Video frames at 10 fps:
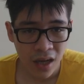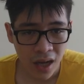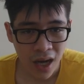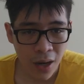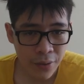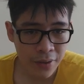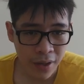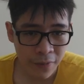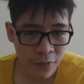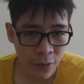How do you know
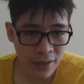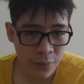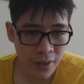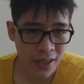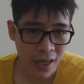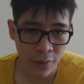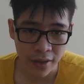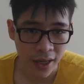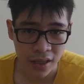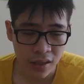f4 isn't working our
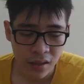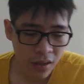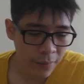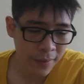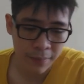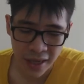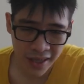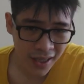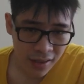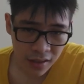king? I mean my
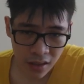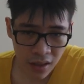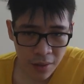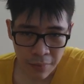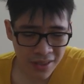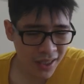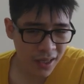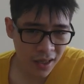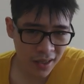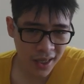king?
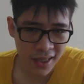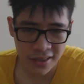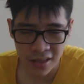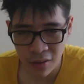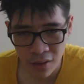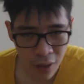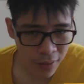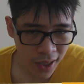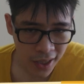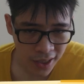Basically, so how
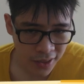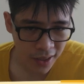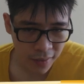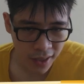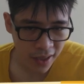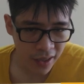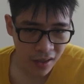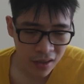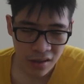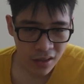can he take his king here?
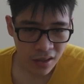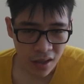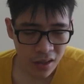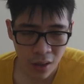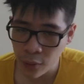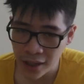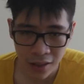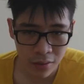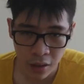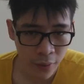No way though,
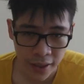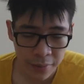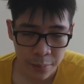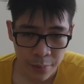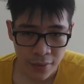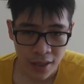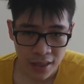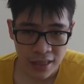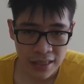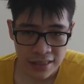no way.
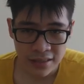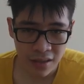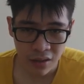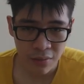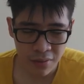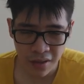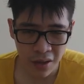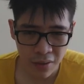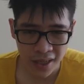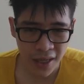So, you know,
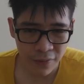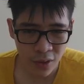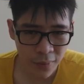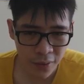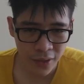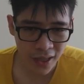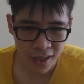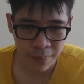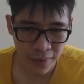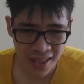like f4, but we got
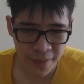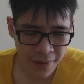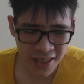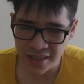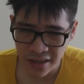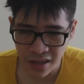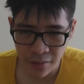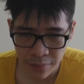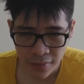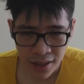like plenty pieces here.
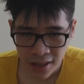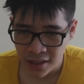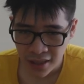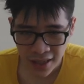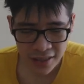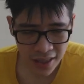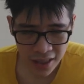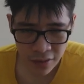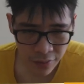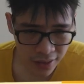Knight
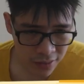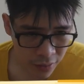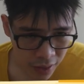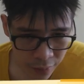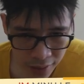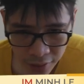e3 is doing a really good